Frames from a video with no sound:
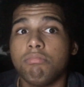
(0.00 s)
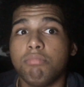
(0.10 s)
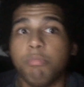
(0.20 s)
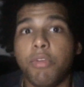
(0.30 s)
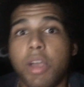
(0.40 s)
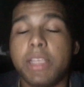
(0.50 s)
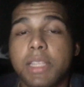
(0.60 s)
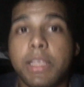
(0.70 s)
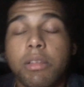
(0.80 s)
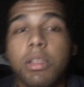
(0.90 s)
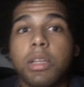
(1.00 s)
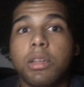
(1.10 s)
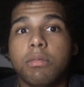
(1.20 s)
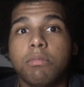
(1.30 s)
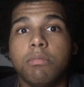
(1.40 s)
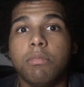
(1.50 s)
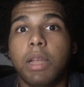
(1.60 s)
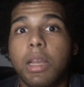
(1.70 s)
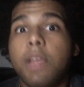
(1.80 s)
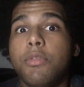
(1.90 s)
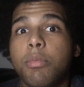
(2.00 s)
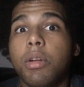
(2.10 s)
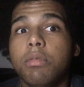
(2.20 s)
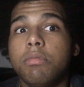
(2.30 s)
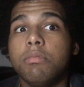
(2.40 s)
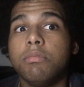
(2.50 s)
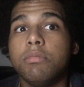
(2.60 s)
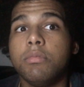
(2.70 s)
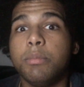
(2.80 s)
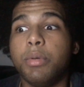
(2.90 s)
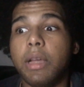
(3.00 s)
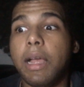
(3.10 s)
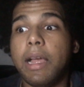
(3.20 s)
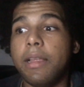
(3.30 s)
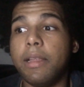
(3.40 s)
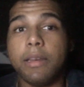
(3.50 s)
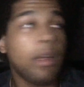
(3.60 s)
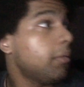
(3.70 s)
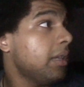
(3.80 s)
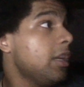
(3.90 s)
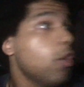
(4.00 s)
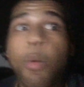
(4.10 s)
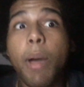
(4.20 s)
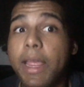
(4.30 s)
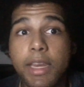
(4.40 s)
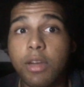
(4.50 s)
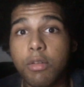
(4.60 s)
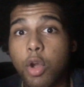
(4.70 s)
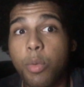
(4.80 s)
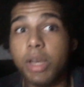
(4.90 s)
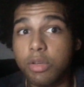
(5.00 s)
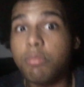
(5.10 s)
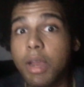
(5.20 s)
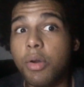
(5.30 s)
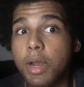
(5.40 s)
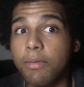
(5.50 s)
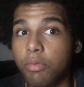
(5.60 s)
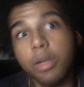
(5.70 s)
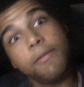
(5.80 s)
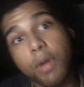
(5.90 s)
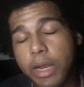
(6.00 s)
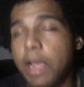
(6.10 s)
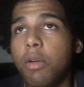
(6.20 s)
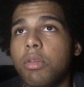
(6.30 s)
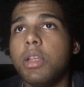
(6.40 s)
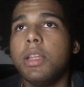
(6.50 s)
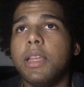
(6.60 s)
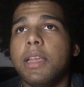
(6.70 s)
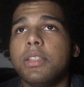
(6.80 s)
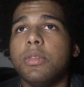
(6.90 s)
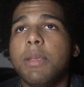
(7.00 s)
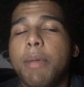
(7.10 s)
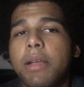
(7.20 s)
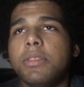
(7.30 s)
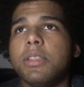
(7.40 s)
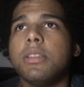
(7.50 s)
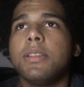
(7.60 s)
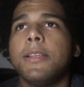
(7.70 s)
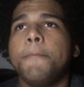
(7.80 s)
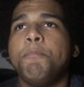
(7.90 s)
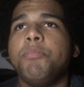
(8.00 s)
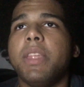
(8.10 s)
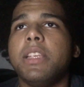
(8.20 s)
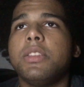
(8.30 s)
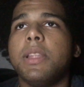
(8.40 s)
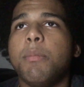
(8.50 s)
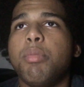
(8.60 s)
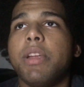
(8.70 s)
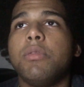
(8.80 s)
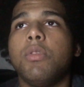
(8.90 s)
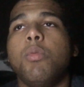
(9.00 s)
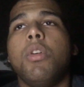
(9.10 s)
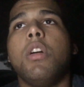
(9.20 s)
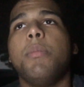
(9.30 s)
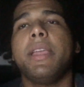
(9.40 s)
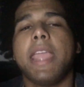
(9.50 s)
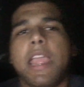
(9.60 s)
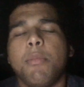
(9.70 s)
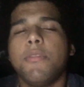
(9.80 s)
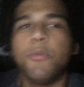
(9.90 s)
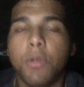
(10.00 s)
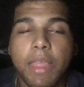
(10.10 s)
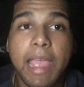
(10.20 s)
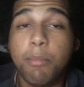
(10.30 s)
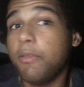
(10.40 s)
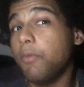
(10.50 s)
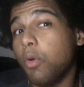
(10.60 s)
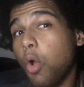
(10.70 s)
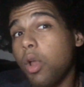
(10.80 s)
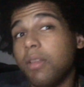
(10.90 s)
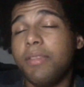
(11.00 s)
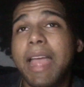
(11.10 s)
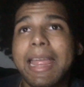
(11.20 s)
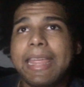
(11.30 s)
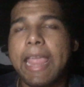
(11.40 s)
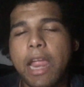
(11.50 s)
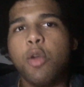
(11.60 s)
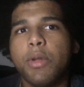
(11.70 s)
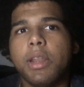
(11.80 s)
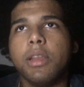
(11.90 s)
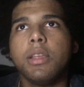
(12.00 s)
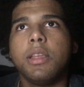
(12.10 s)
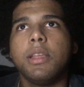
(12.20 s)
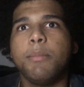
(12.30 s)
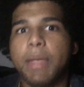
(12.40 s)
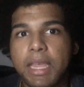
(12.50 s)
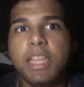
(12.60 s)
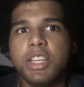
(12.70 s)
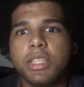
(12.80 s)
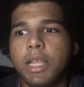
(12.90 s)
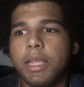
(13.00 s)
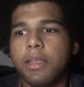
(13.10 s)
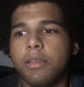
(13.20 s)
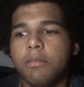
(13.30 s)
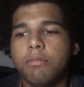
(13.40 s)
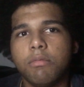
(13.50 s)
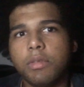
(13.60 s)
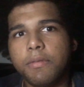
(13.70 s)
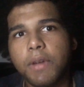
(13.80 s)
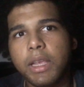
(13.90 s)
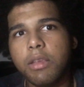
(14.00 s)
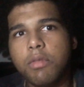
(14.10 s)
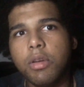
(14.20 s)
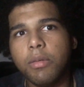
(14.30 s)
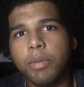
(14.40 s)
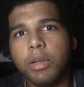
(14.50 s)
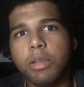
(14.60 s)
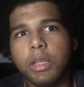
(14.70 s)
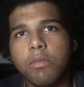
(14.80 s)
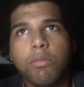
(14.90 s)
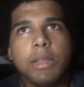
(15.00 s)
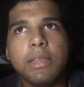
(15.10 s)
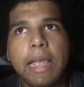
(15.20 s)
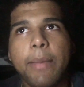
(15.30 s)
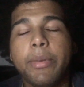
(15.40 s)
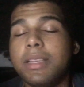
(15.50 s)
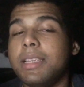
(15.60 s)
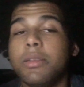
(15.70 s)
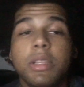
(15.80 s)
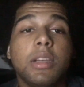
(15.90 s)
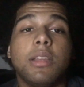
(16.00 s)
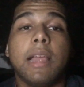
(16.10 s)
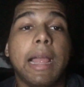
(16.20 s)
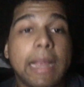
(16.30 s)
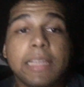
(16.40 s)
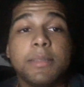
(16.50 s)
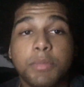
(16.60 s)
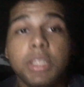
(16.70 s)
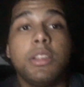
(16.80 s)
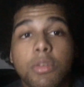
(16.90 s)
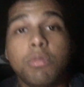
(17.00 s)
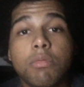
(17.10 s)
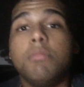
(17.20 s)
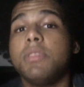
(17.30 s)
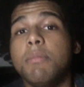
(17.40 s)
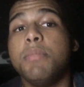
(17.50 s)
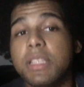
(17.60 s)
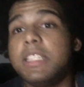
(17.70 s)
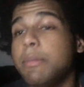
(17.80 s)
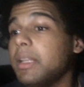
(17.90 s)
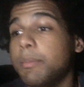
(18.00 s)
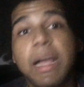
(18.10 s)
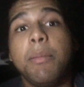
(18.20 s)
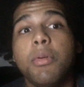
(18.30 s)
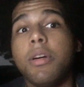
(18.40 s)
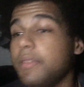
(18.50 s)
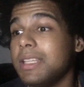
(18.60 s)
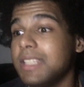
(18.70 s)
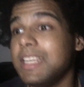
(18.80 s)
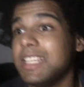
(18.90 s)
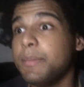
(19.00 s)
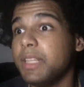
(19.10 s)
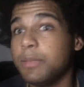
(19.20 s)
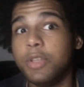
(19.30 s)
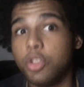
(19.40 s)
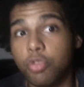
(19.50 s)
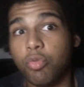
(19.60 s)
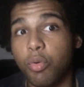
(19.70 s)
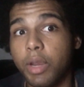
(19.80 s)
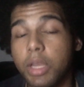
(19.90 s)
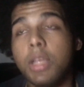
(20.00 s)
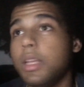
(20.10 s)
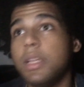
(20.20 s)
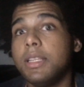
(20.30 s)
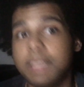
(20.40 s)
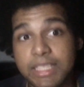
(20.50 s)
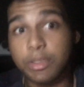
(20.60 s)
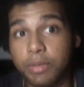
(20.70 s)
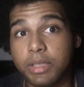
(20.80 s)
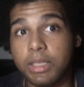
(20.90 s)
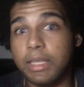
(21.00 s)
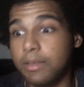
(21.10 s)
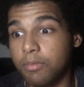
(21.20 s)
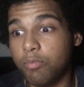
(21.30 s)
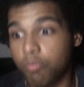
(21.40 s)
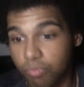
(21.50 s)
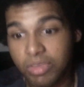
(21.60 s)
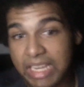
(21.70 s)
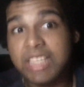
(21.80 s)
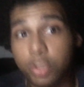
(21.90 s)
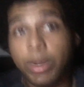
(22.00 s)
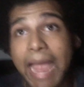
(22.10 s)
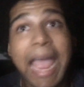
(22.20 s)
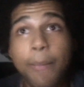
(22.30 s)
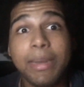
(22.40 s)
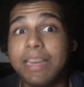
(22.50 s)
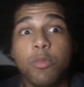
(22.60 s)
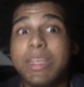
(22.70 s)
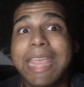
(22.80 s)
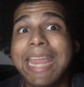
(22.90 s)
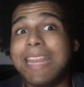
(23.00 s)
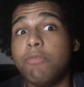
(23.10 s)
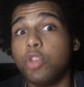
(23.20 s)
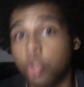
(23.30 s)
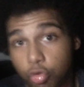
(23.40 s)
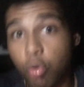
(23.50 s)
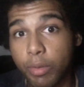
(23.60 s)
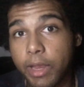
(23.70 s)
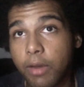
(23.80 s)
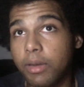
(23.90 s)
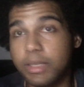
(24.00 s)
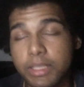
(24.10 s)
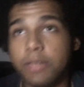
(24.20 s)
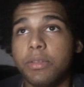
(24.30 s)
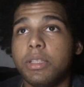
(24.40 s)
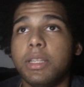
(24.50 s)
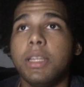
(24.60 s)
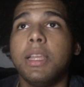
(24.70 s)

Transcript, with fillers: And Foggy's like, yo, look. I love you, bro, but I don't need nobody in here knowing that you Daredevil. Get the fuck out. And so he bounces. And so they break through the wall. But before all of that, Karen Page is like, what the fuck are you doing, bro? Like, what's happening? He's like, look, I got some shit to do. Some business is about to pop off. The city is about to be destroyed. Seriously, like, things are happening that we can't even control, Karen. Seriously.